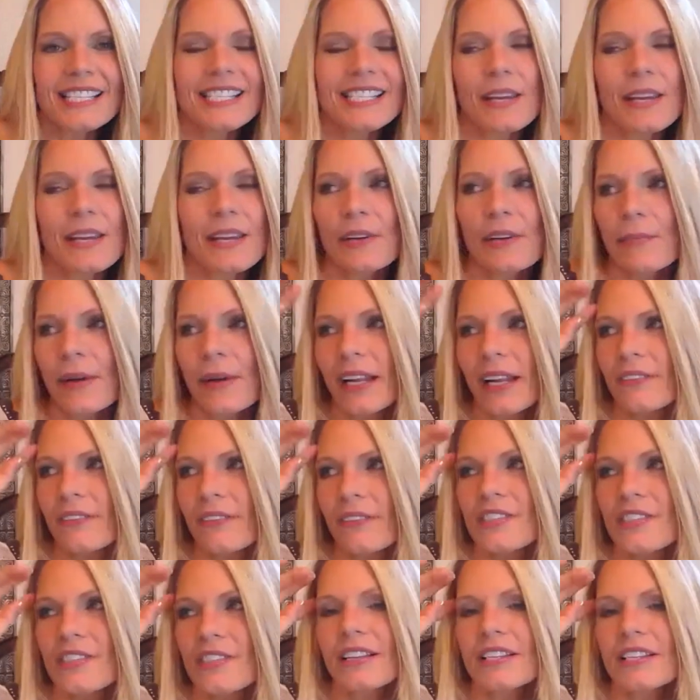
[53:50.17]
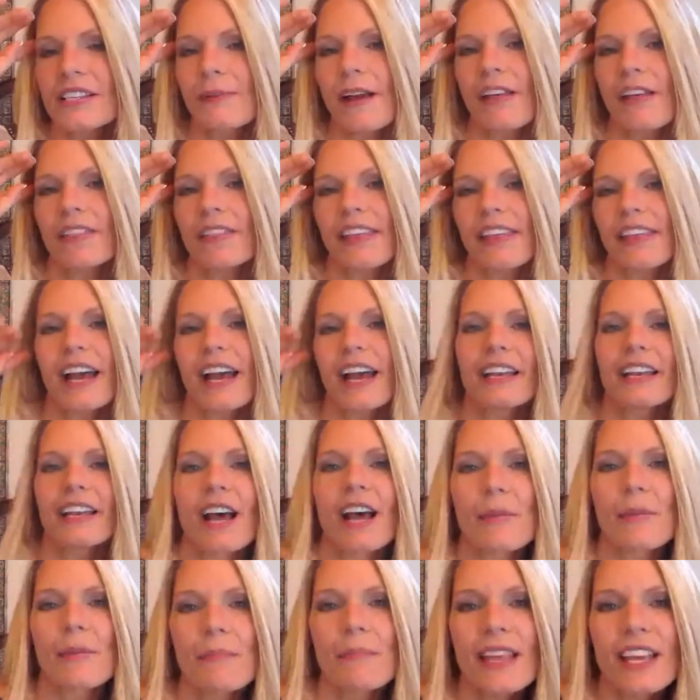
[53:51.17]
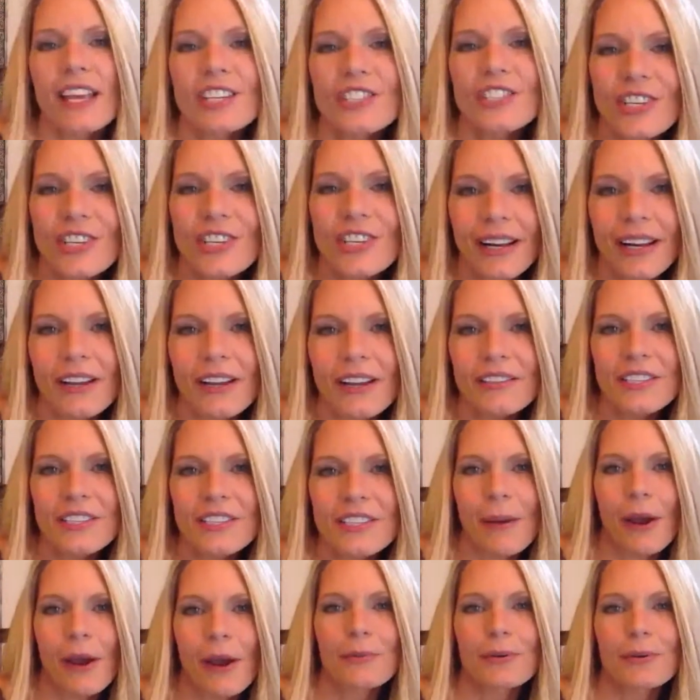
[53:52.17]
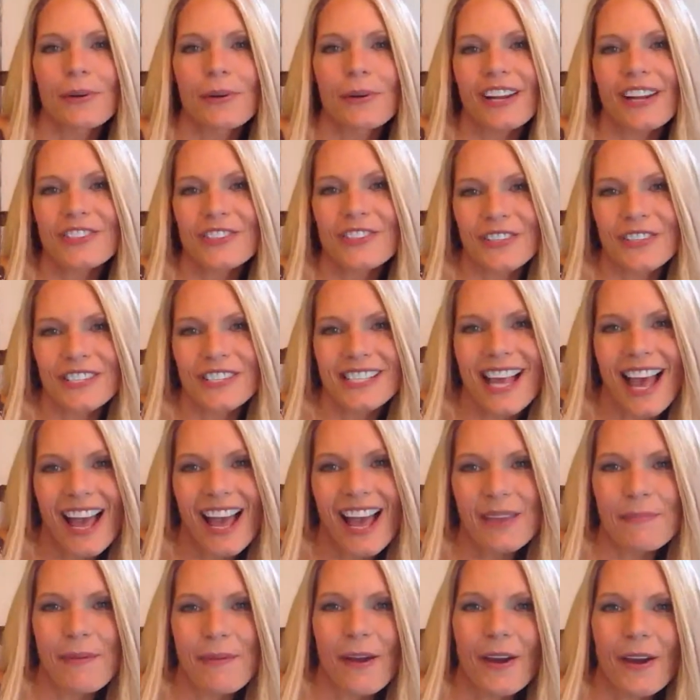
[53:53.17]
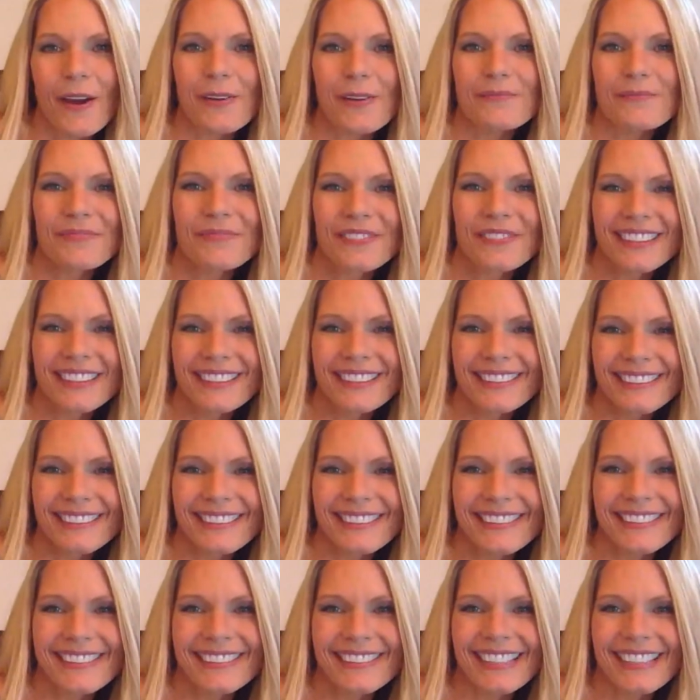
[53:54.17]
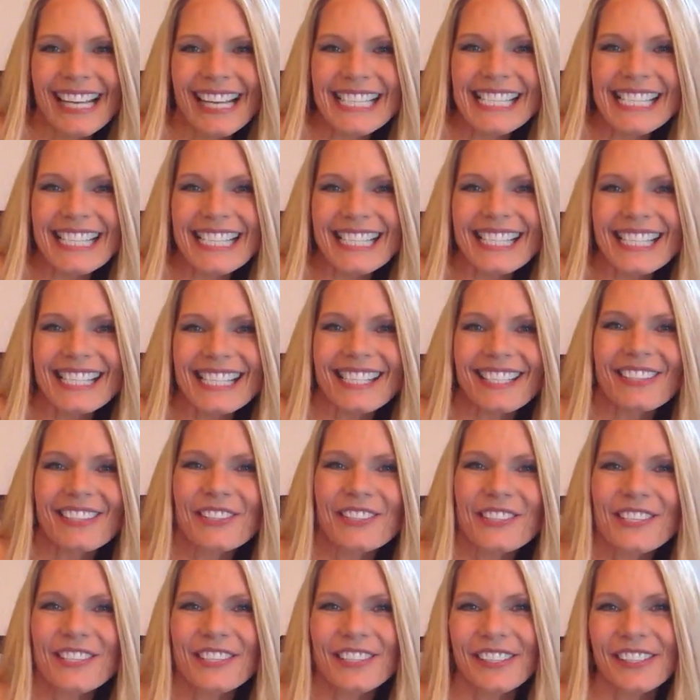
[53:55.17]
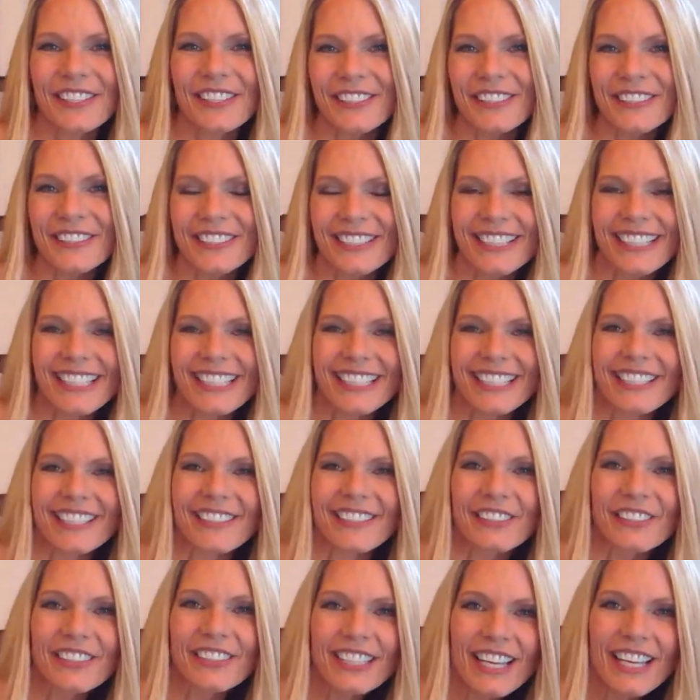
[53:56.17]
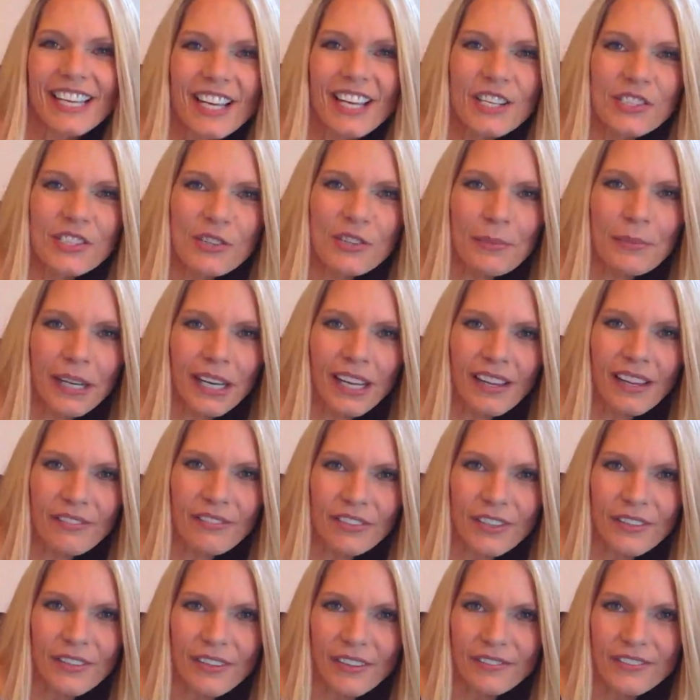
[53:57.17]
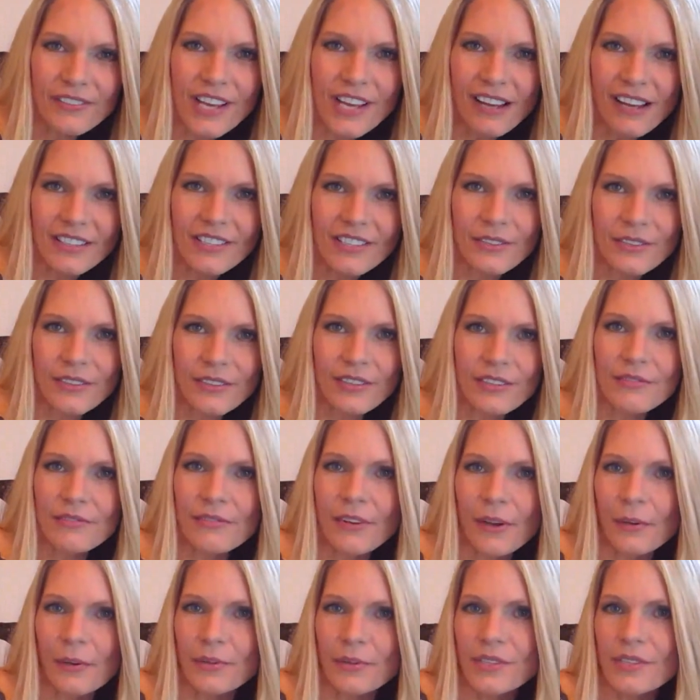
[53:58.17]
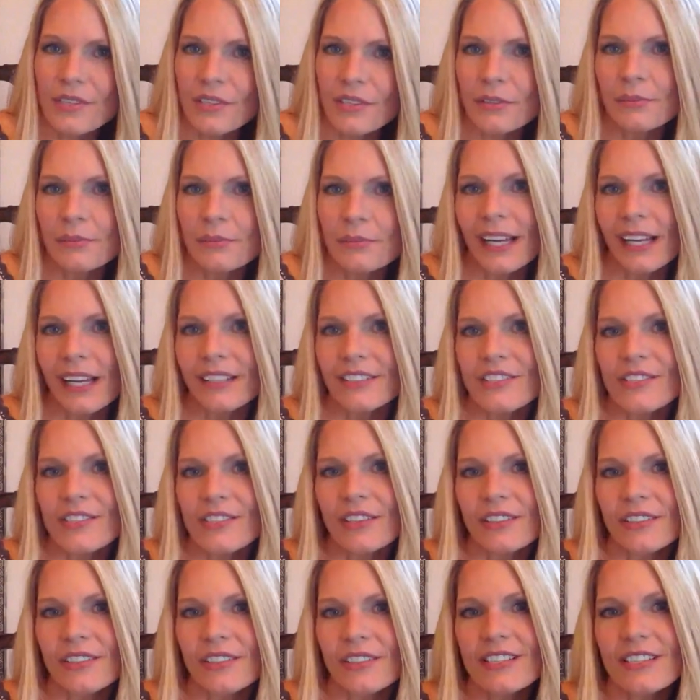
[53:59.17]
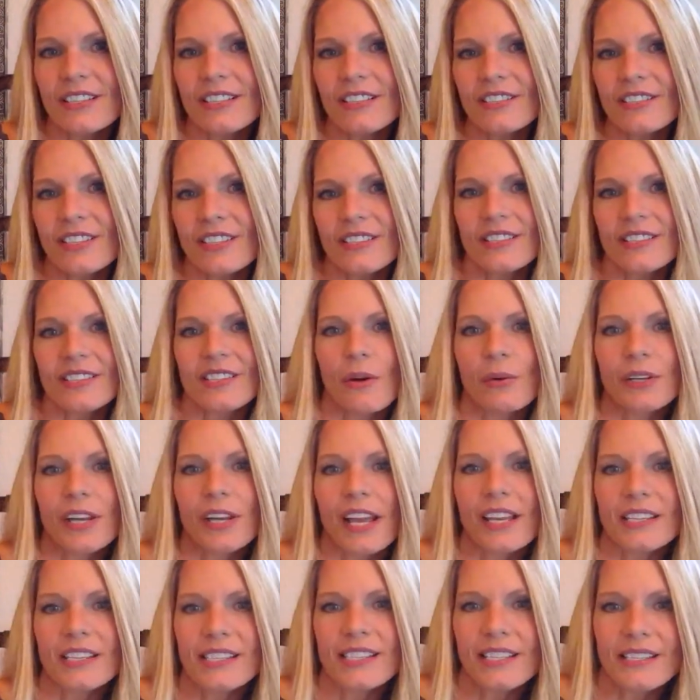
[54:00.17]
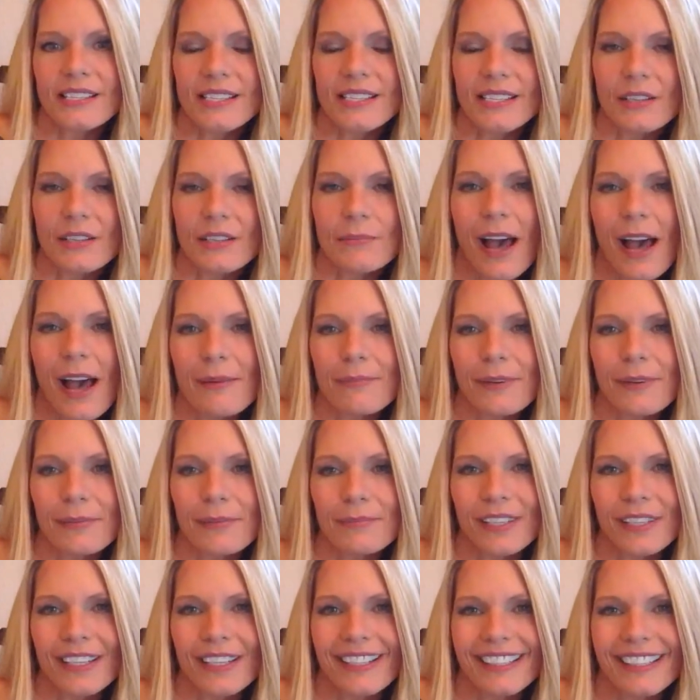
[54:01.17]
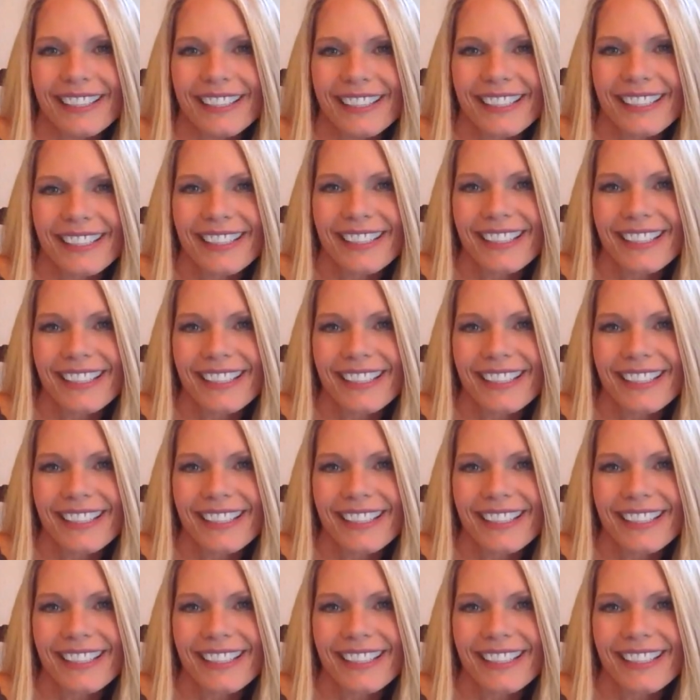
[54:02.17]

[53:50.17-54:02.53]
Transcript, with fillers: time we might have talked about that. Shout out to Barbara Rogers. Hi, Barb. Nice to see you too, I know. So many of you have talked to on the phone so much, so it's just so nice to see you pop up here.